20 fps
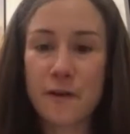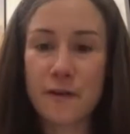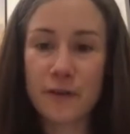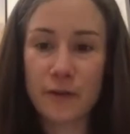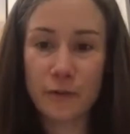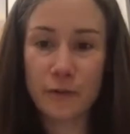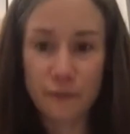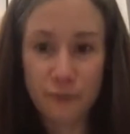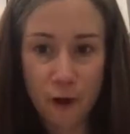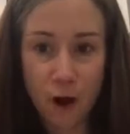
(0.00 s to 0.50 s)

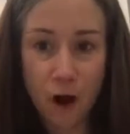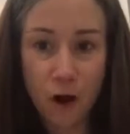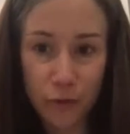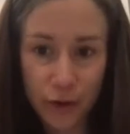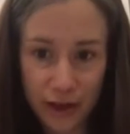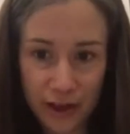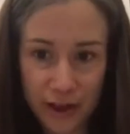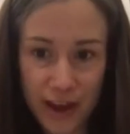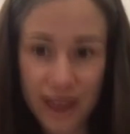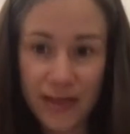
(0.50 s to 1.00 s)
fall
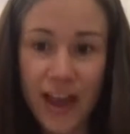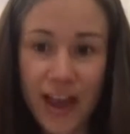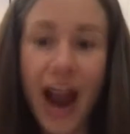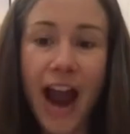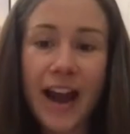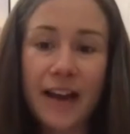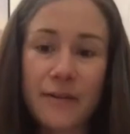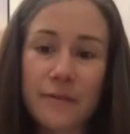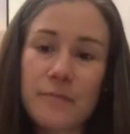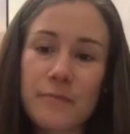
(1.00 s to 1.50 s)
within
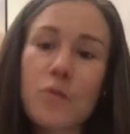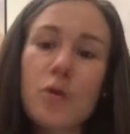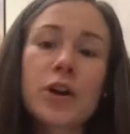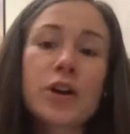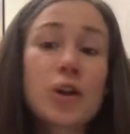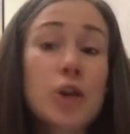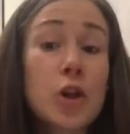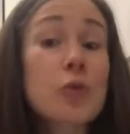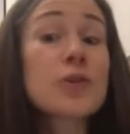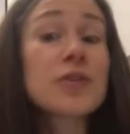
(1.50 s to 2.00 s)
more
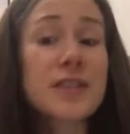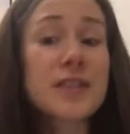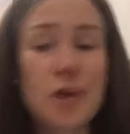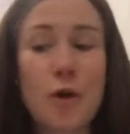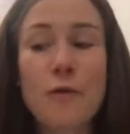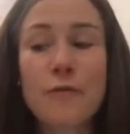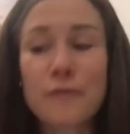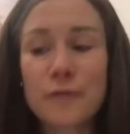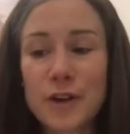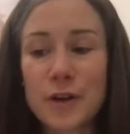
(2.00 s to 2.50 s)
closely,
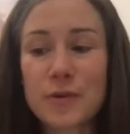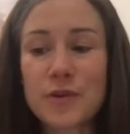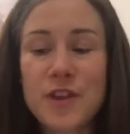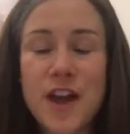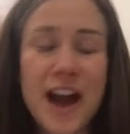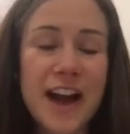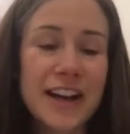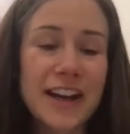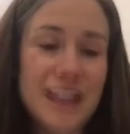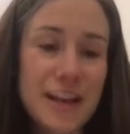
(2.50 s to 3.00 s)
hopefully, with the
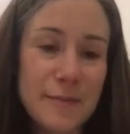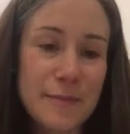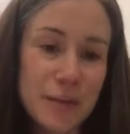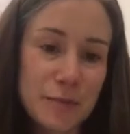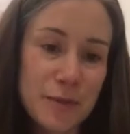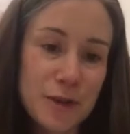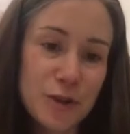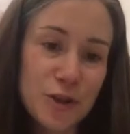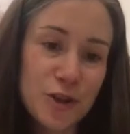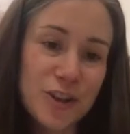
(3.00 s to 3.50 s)
academic
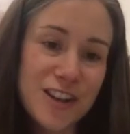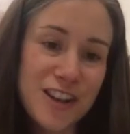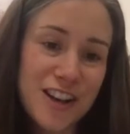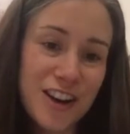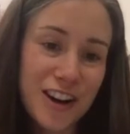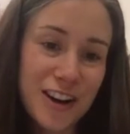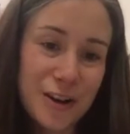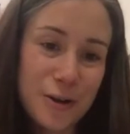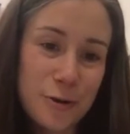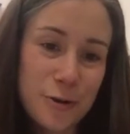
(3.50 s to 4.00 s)
mission here
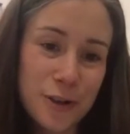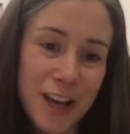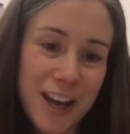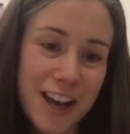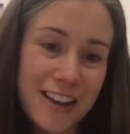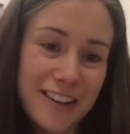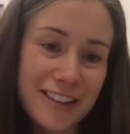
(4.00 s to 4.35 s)
at Colgate.